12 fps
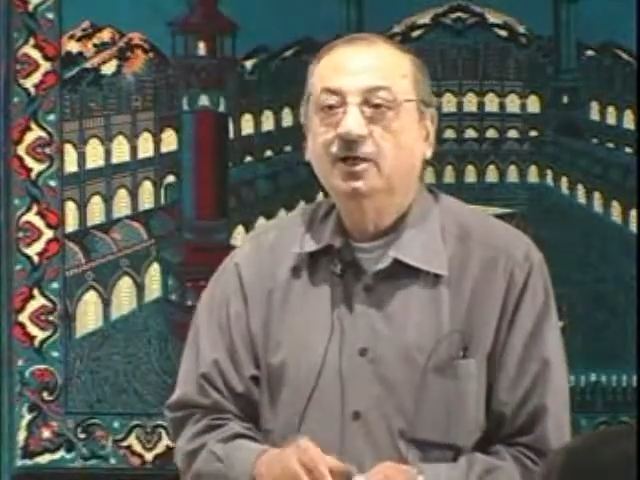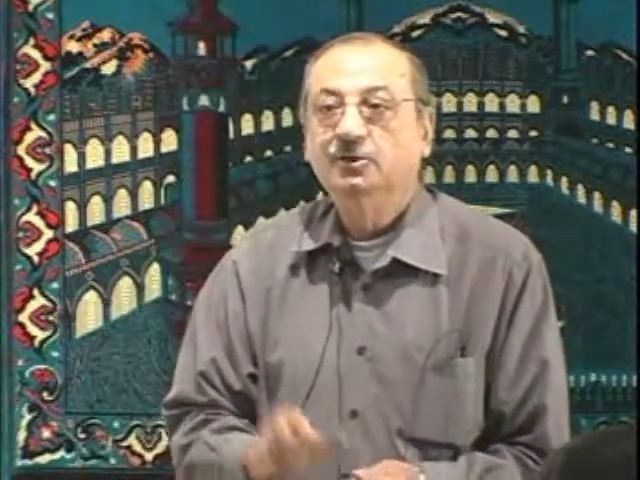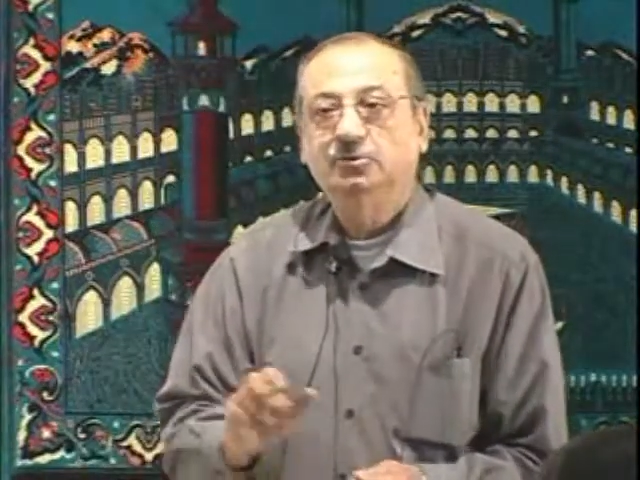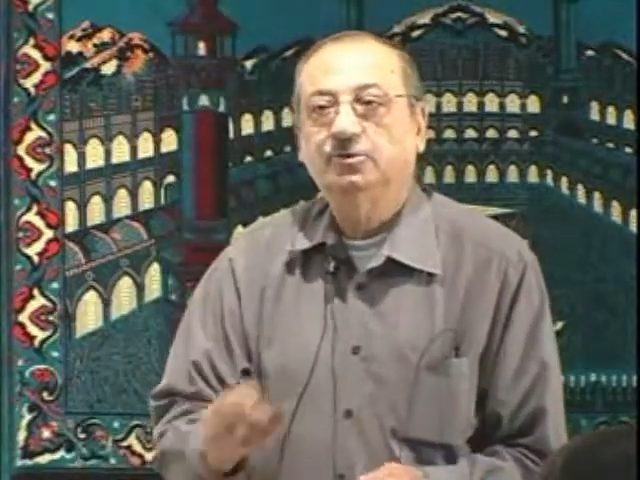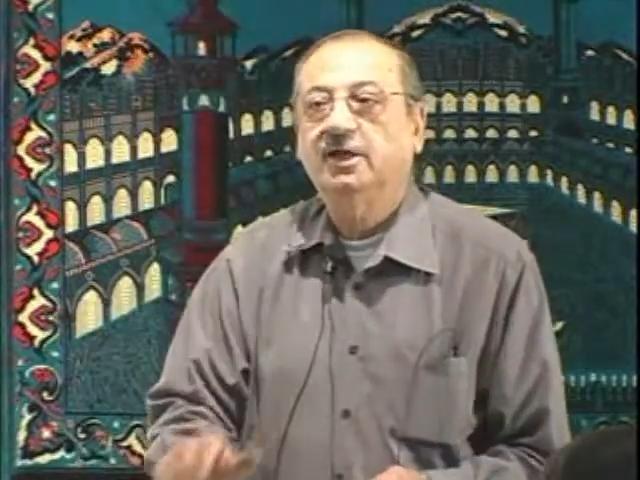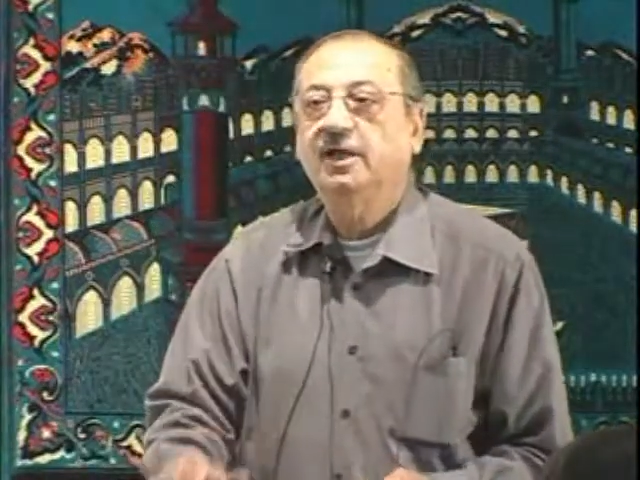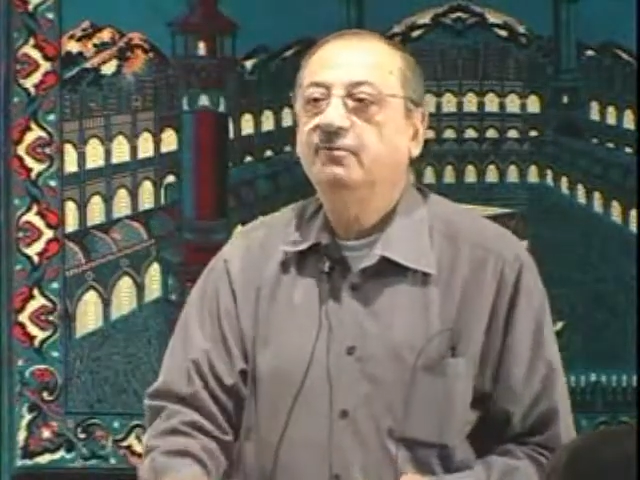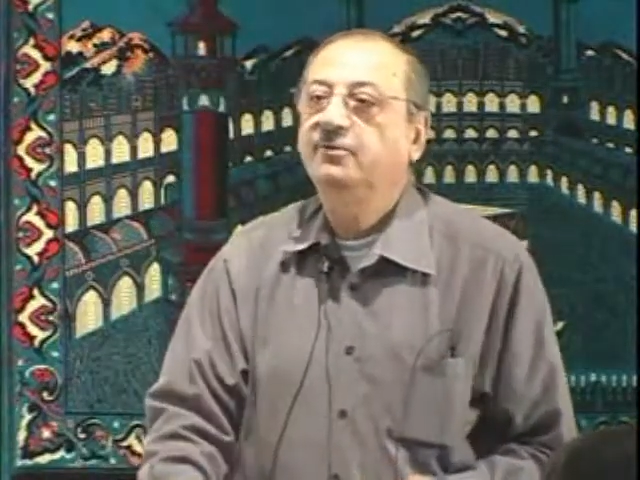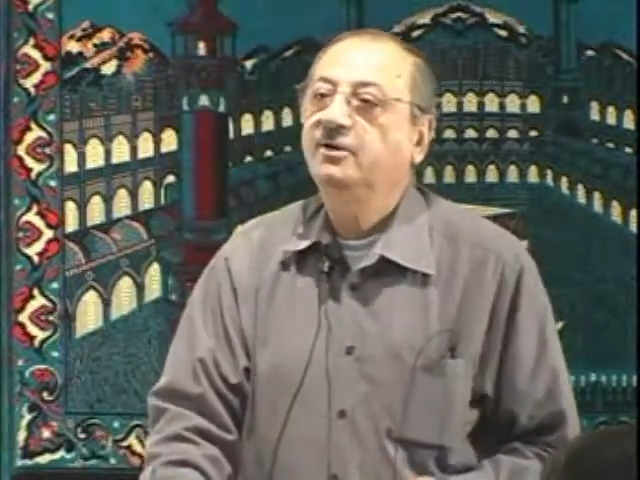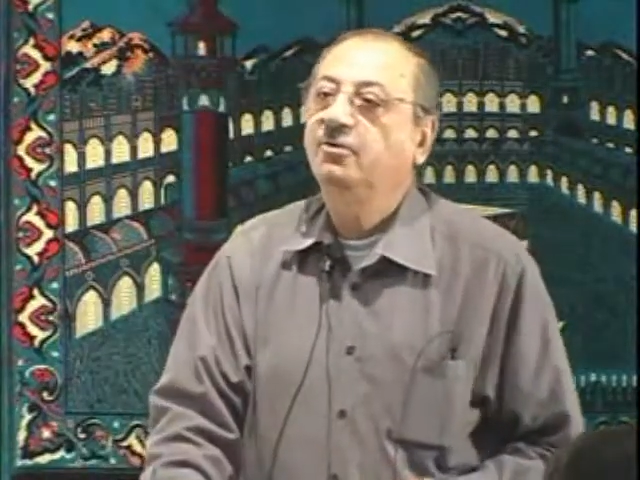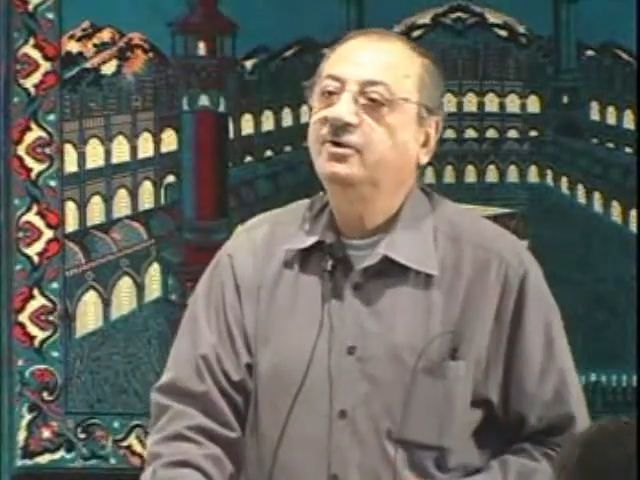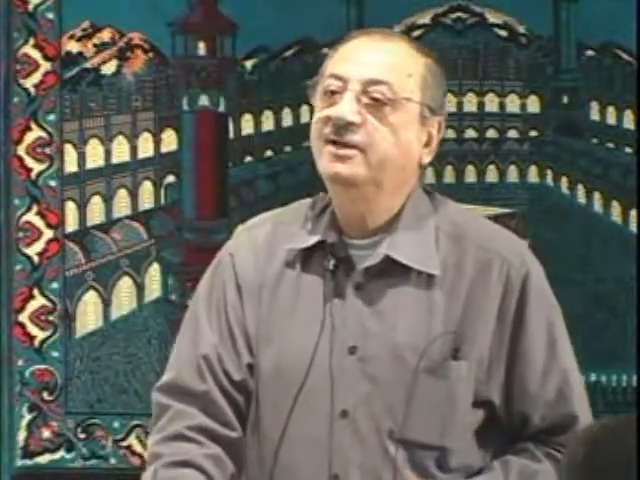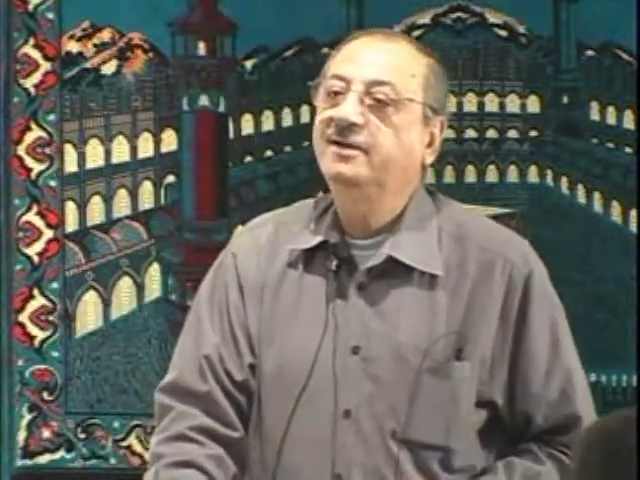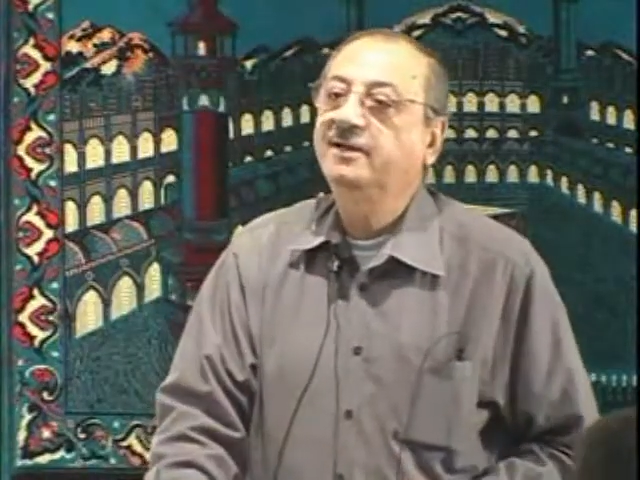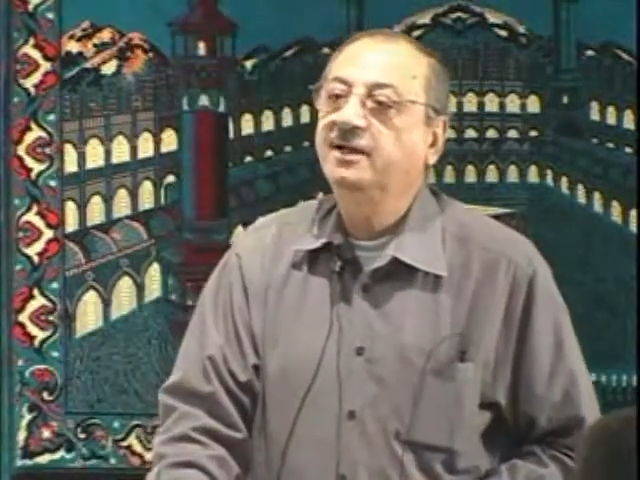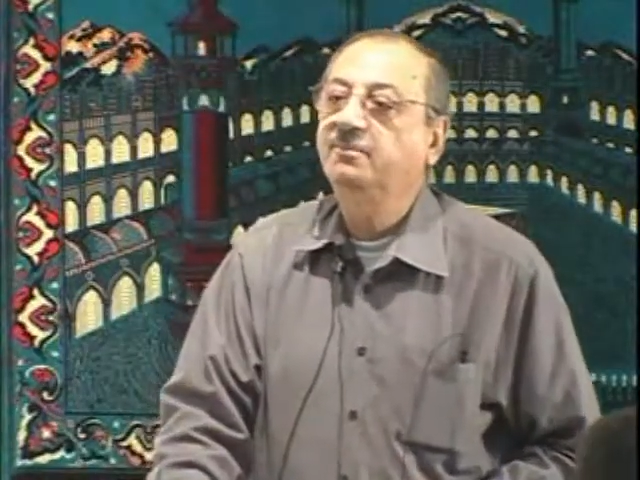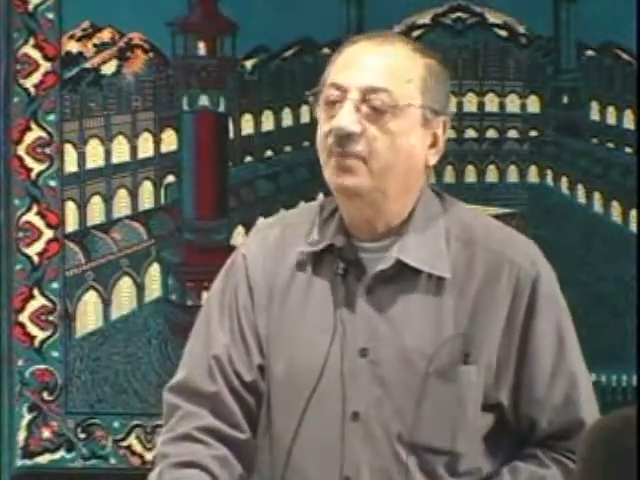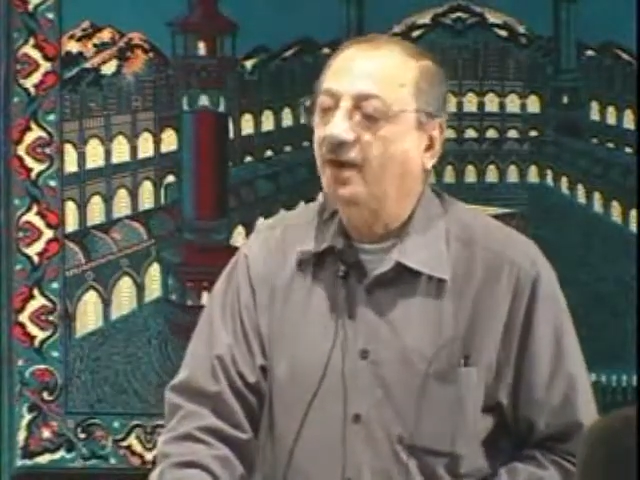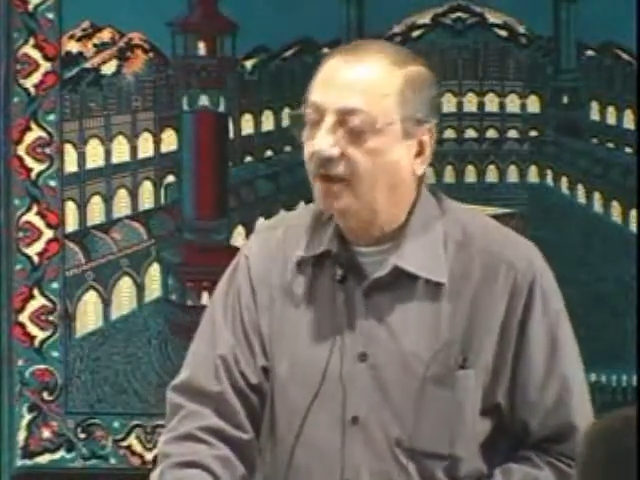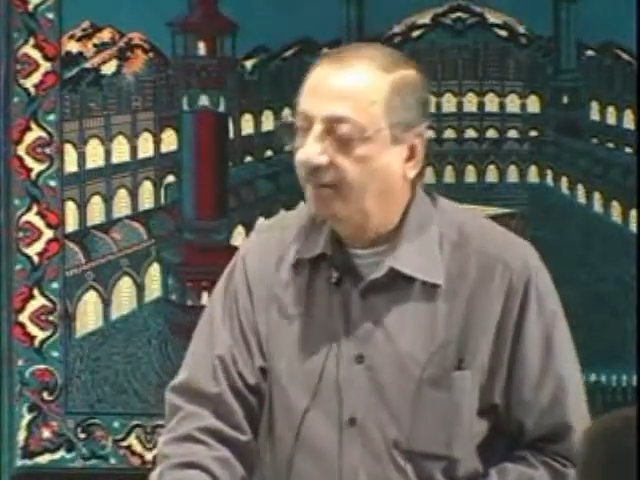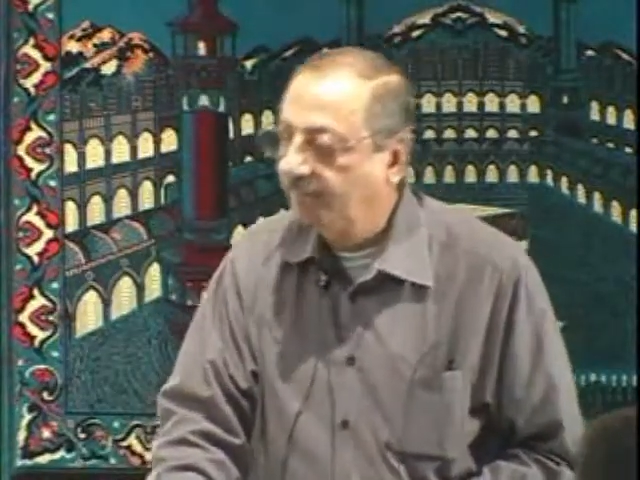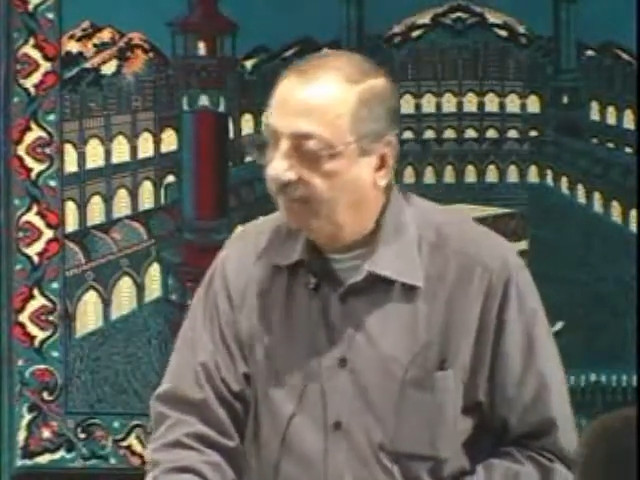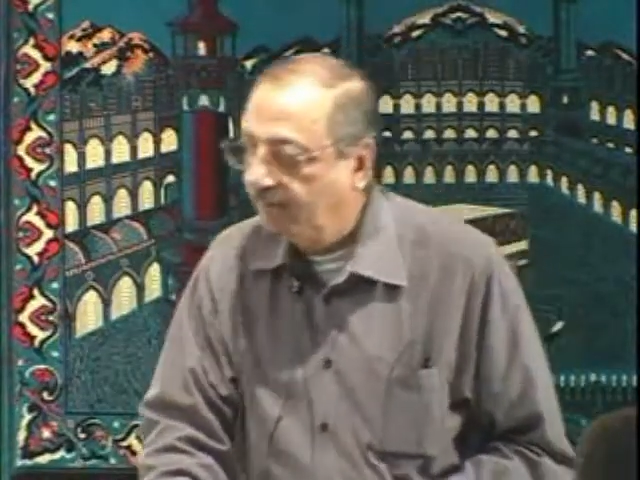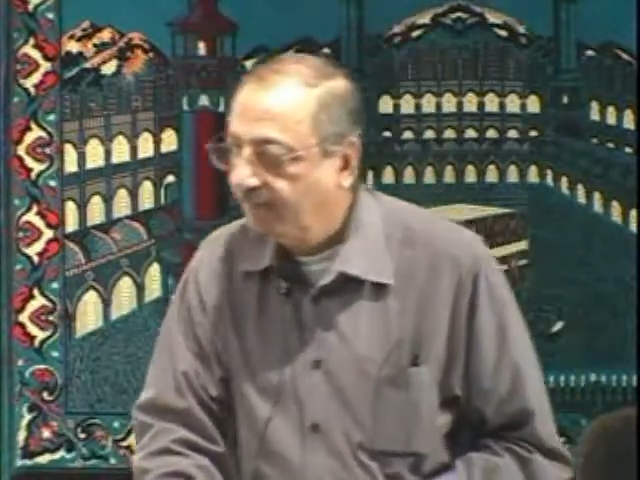Today we only did
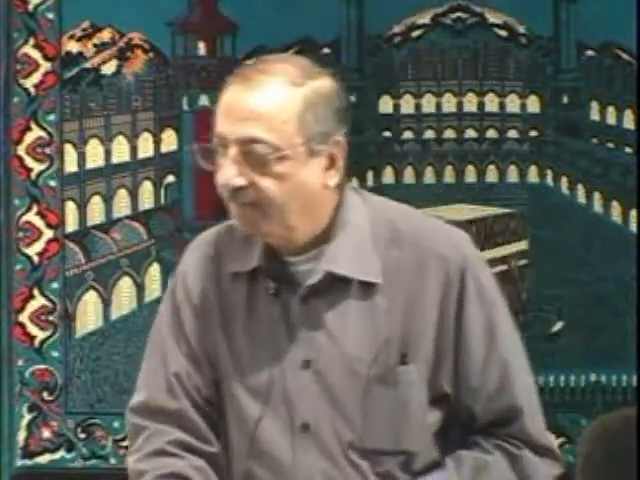Bab